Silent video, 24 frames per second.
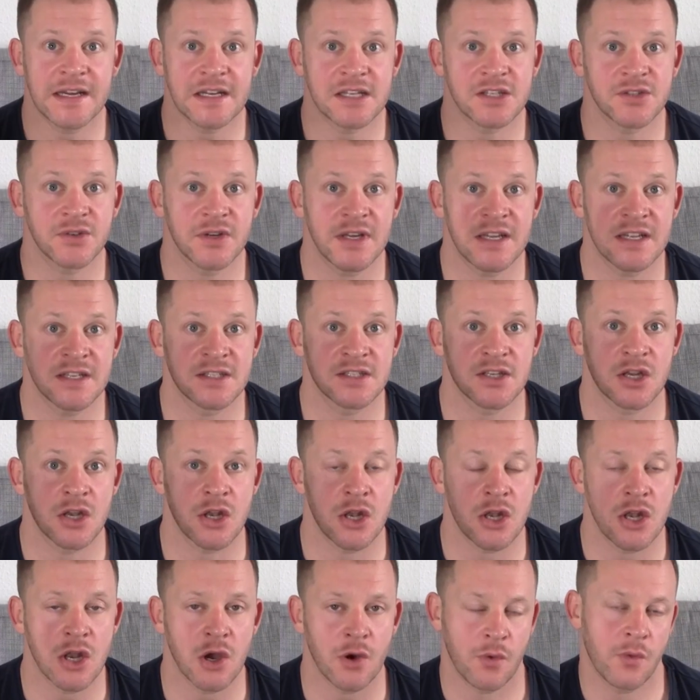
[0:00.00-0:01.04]
answer is
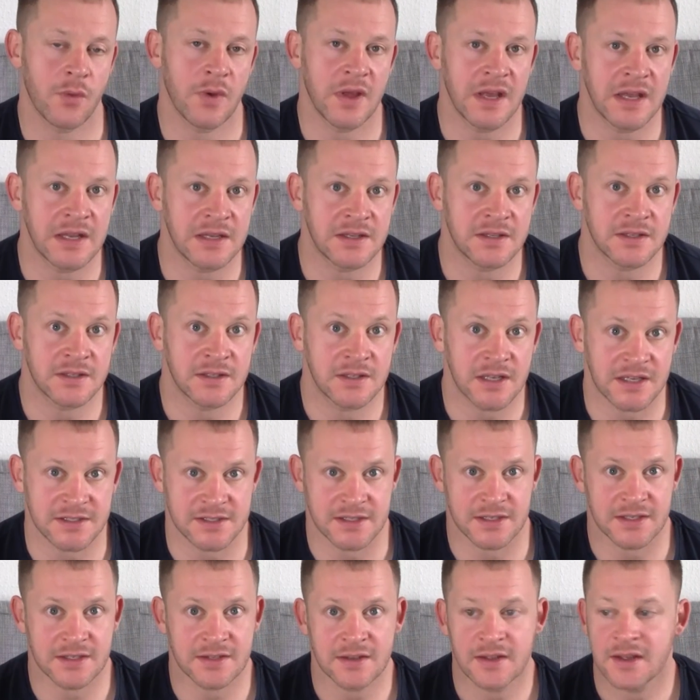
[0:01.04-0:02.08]
no, it
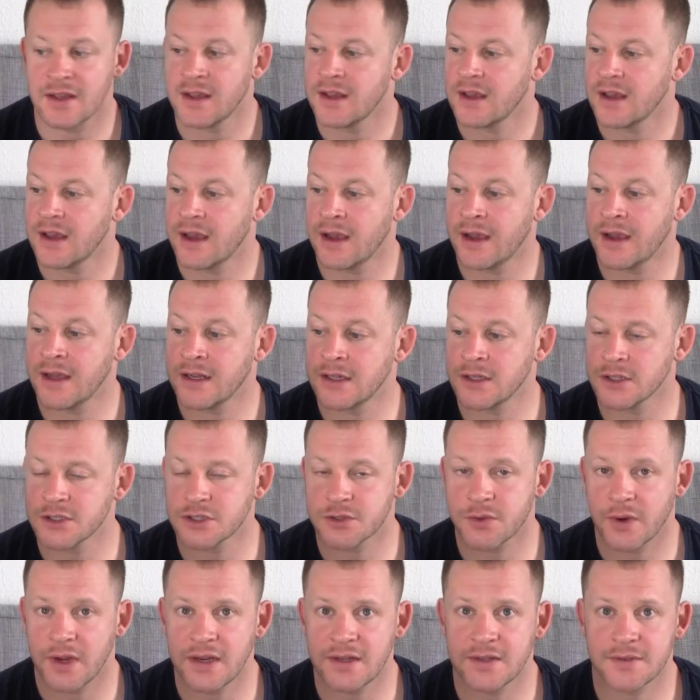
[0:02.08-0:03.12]
doesn't. It looks
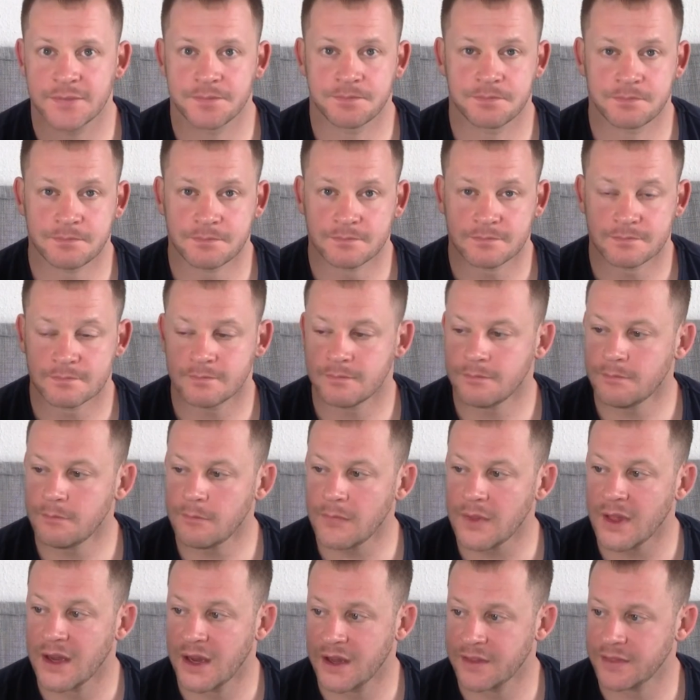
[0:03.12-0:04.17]
great.
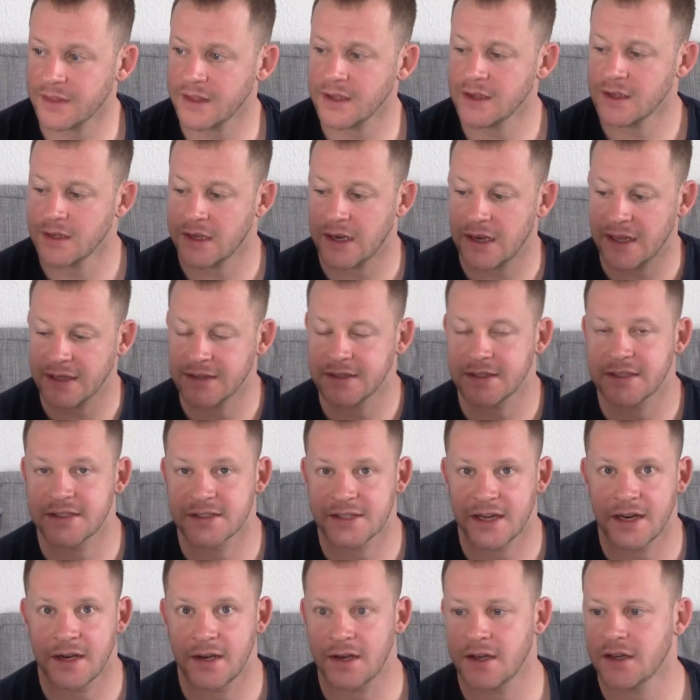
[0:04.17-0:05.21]
I think I like the
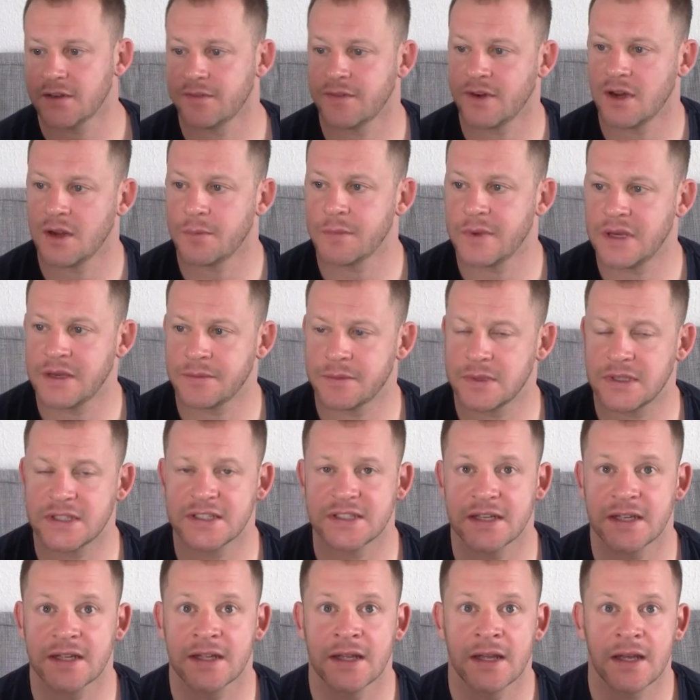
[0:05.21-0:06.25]
design a lot, very
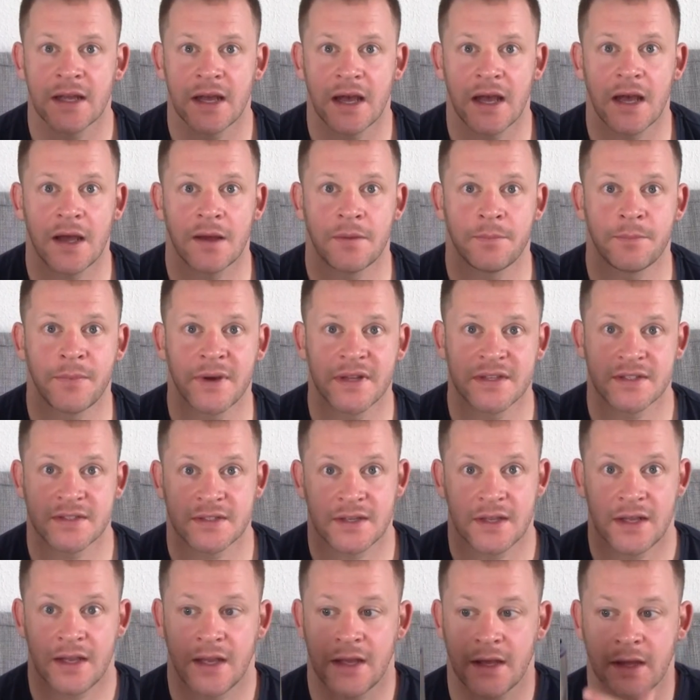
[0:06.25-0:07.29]
minimalistic,
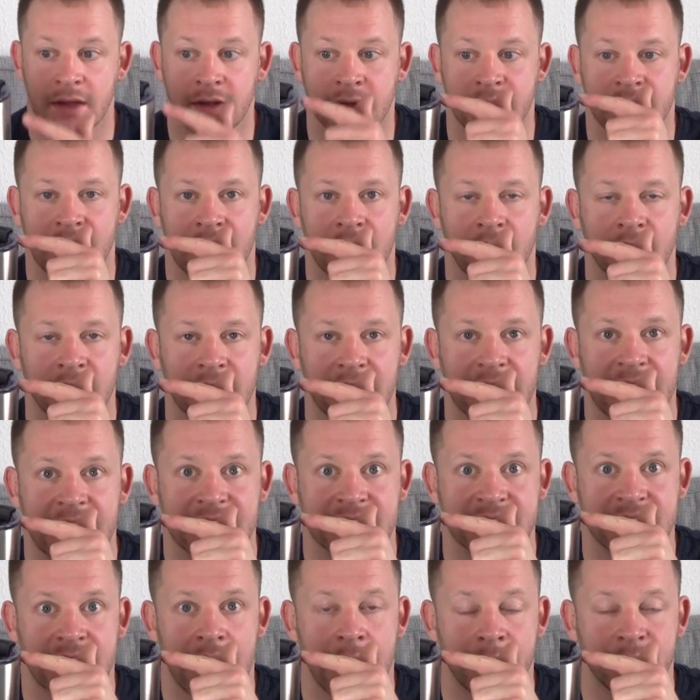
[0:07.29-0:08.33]
but that only
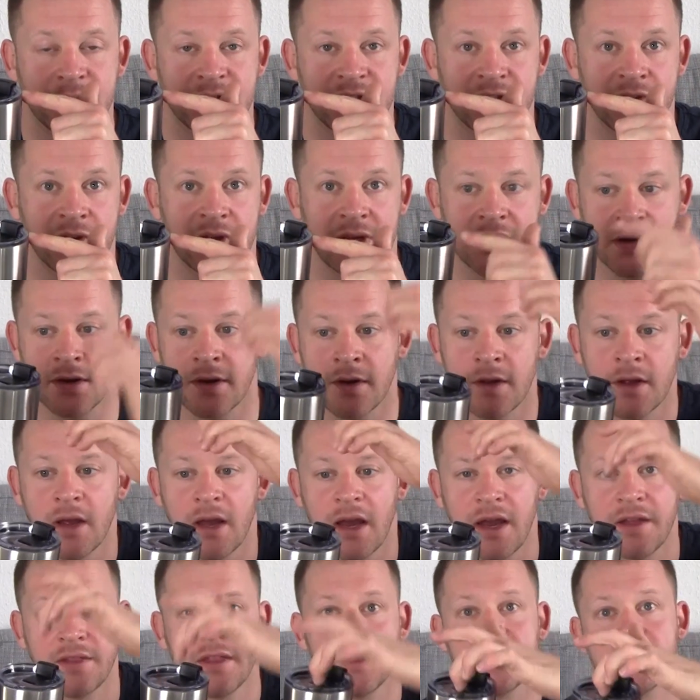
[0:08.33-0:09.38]
lasts up till here.
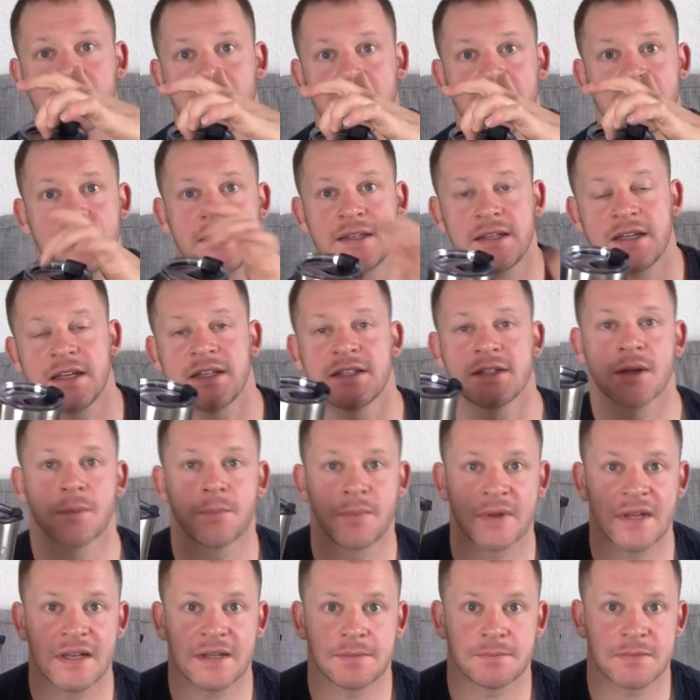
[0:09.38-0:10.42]
I think the lid is a
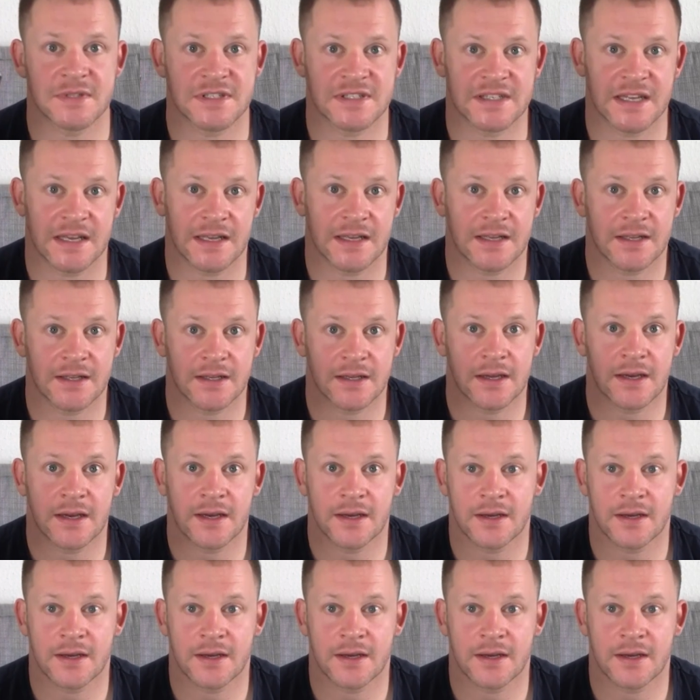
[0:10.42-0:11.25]
complete mistake.